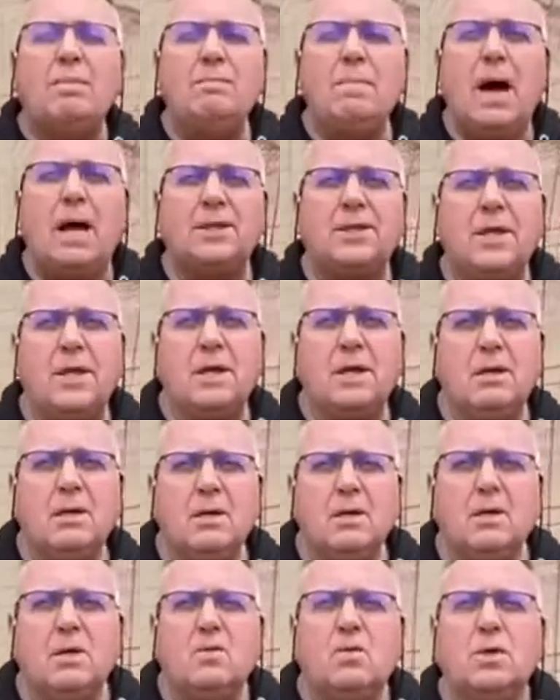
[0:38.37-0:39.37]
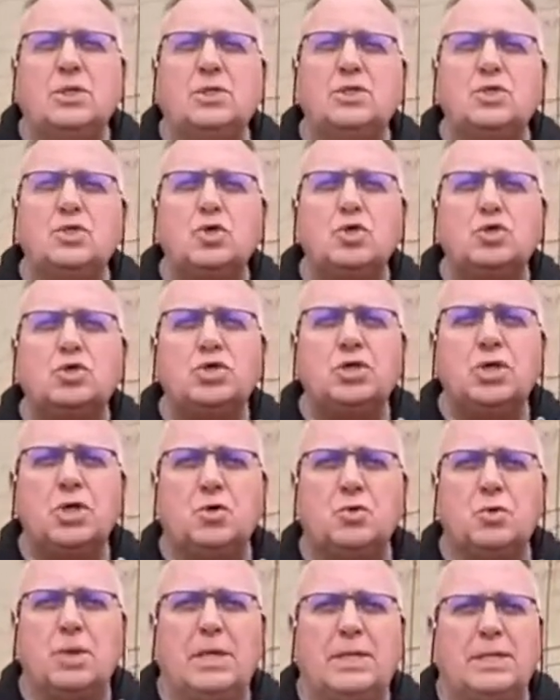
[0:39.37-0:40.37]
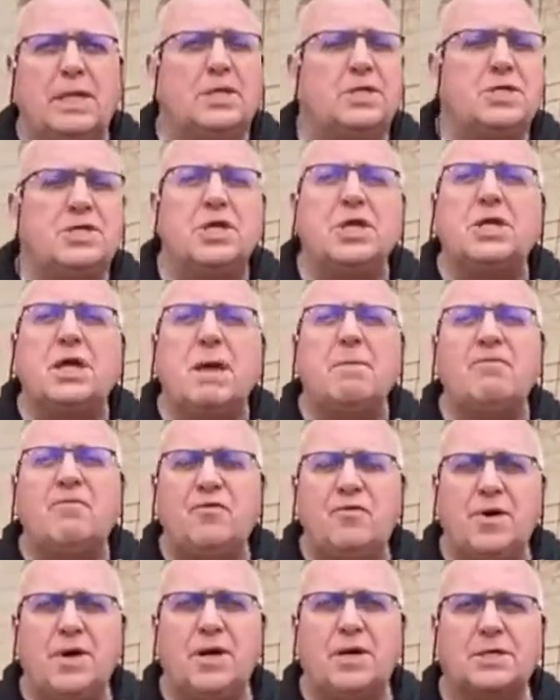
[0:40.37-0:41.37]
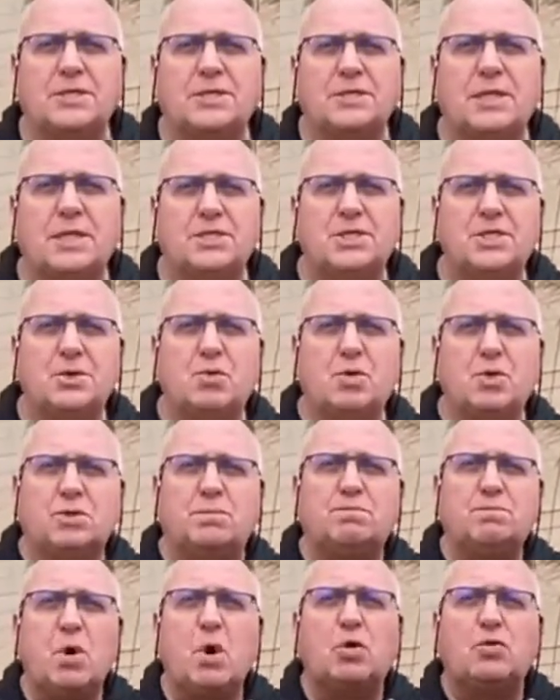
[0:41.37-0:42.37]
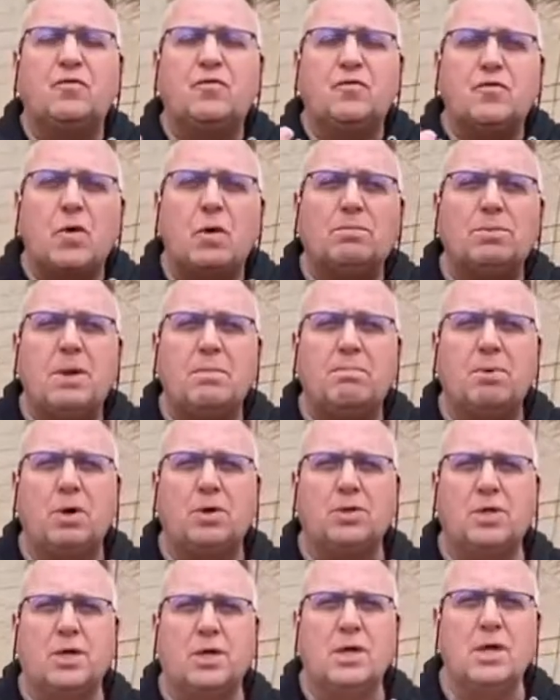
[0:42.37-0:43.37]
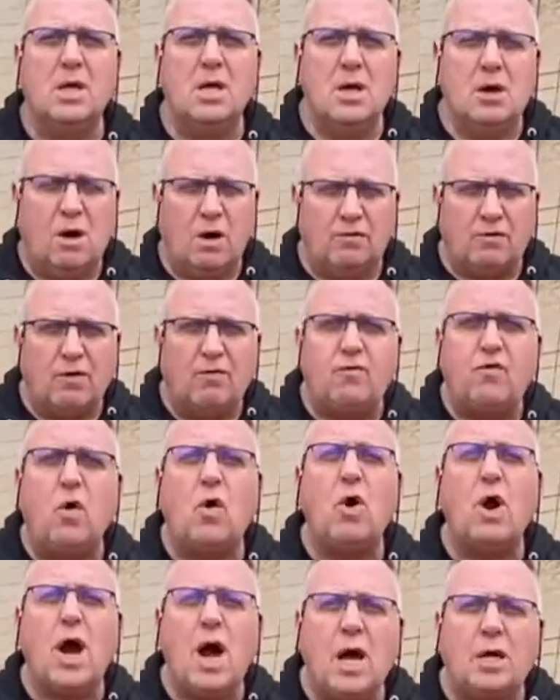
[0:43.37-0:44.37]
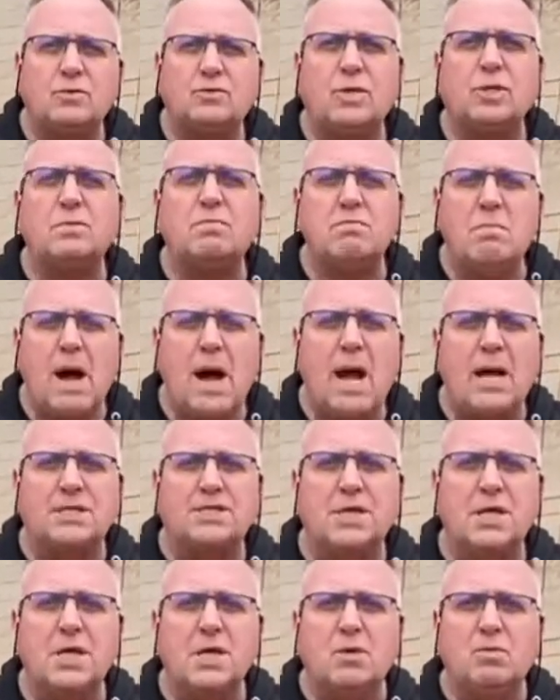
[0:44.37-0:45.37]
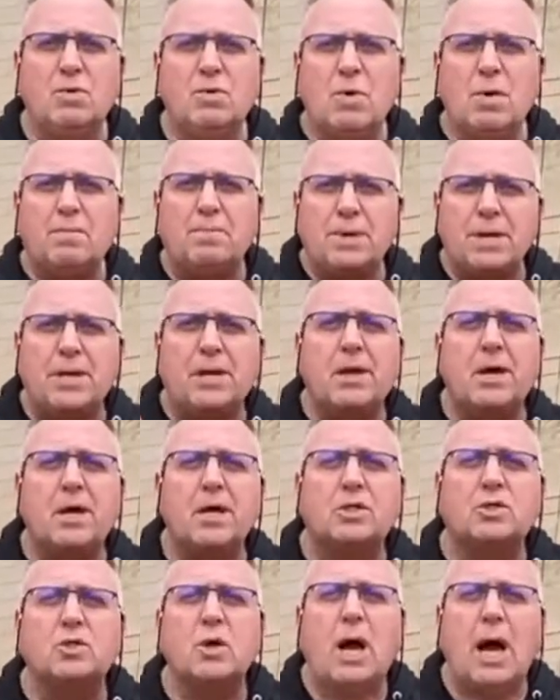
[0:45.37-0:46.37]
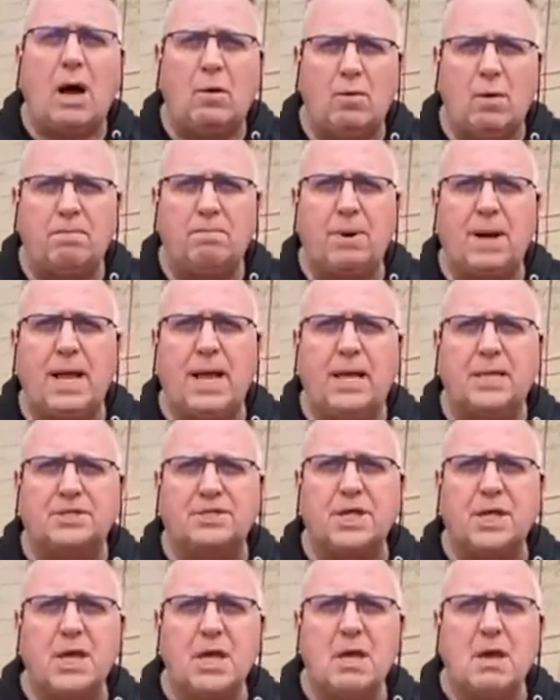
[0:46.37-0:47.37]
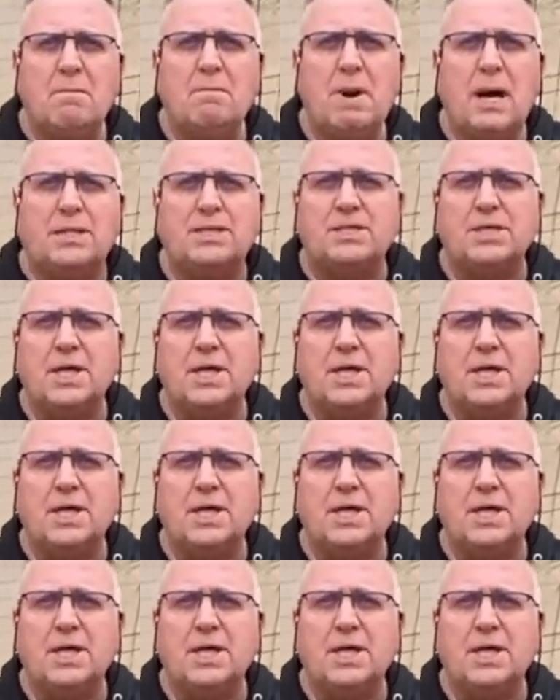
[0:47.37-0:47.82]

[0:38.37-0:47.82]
mother with two children that she came first, that she was brought from the border over 400 miles. We were bringing her to our place, but